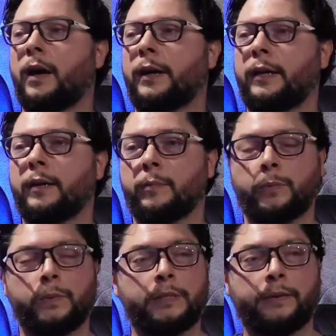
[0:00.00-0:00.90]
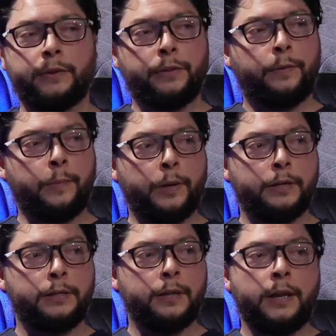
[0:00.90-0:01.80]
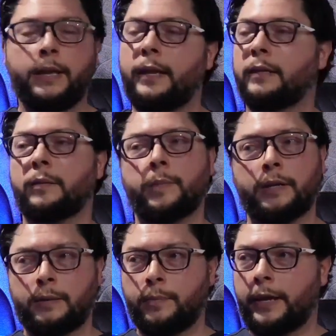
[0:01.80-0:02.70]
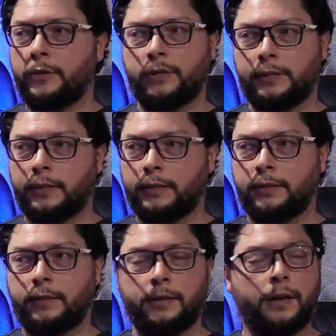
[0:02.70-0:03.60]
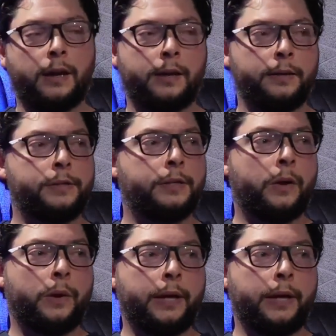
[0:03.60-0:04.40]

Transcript: He comes once every 3 months. He hasn't been inpatient since. So